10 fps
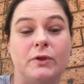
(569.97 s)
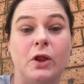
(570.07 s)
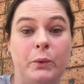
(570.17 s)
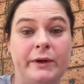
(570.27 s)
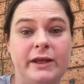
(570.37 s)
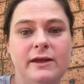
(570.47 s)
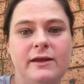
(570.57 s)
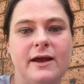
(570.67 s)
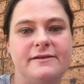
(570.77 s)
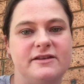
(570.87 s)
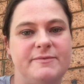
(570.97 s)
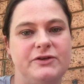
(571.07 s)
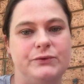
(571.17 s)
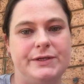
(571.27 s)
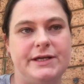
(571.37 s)
lonely as a
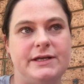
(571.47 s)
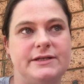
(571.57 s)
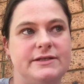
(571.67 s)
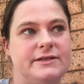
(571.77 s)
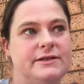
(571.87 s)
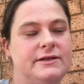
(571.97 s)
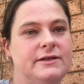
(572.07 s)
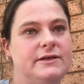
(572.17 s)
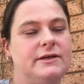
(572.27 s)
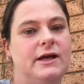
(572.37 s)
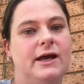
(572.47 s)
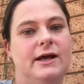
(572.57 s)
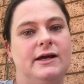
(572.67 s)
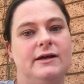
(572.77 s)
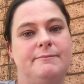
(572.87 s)
special needs
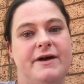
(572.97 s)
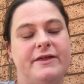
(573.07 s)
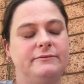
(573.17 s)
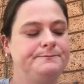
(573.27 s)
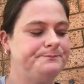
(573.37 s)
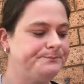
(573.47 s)
mother,